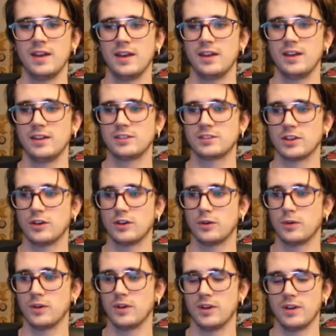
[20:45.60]

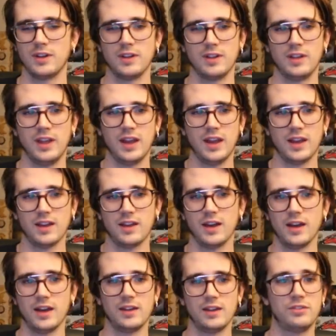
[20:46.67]
So yeah,
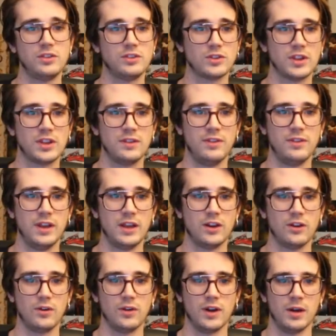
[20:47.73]
if you enjoyed the
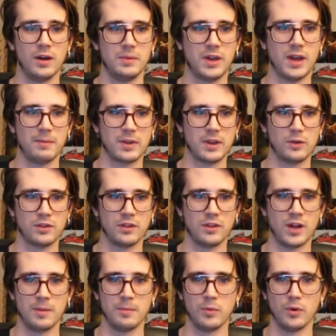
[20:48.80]
video, I'll be coming out with a
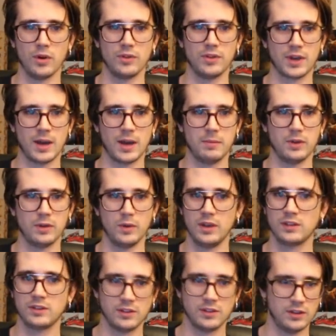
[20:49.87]
lot more in the coming
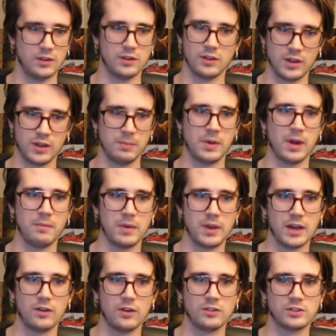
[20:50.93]
weeks. You know, they'll keep coming
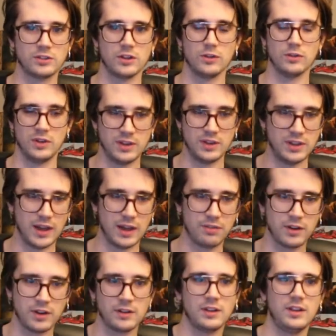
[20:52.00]
out. So
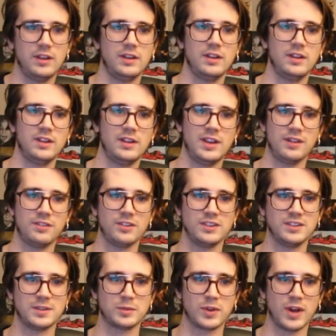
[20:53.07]
definitely
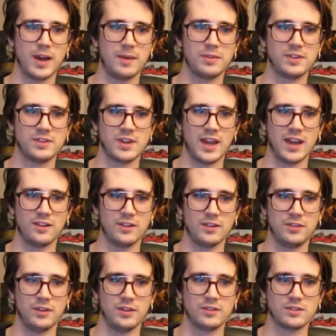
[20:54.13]
subscribe to the channel if
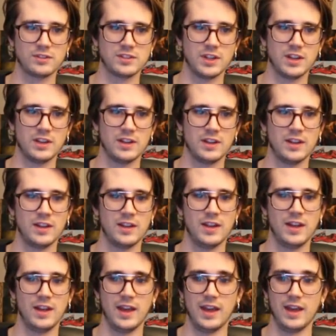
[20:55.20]
you're interested.
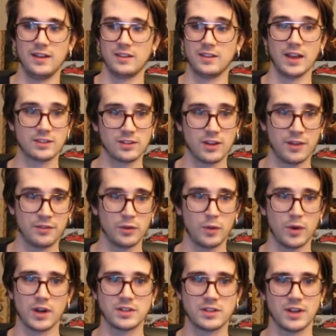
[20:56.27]
And thanks a lot for
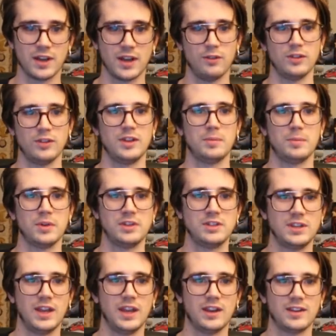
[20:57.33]
watching. I really
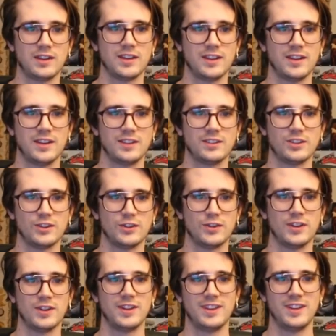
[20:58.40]
appreciate it. So
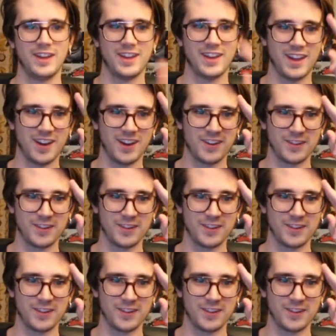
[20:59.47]
take care.